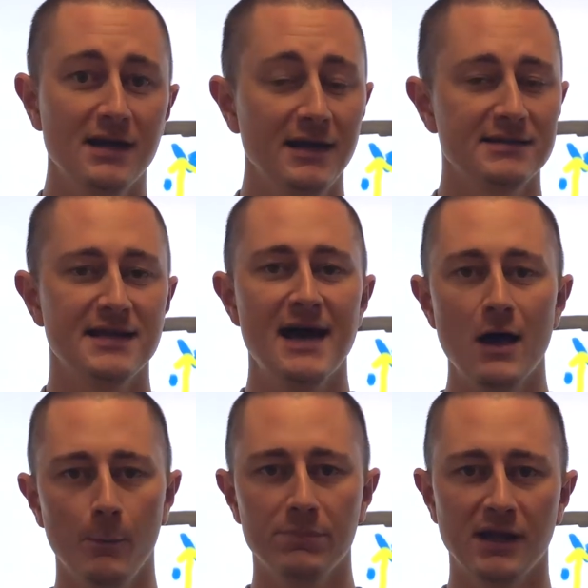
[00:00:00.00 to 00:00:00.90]
is to
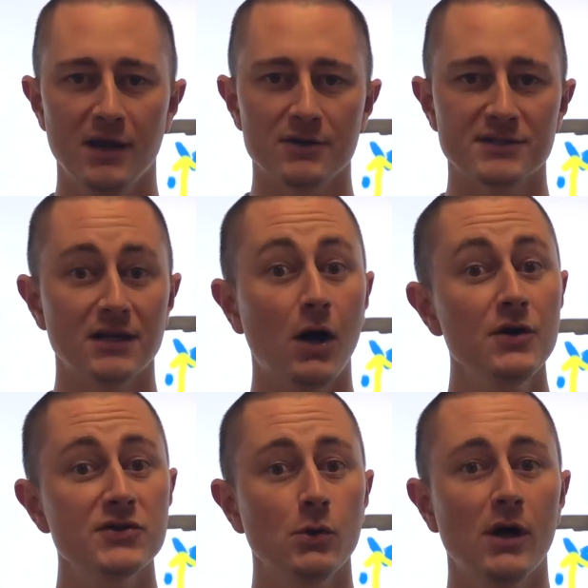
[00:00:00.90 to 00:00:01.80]
help players and to
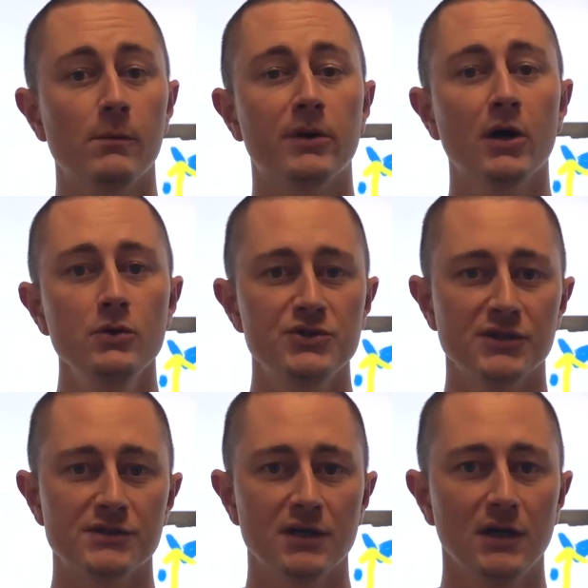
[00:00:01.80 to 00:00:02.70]
also help coaches.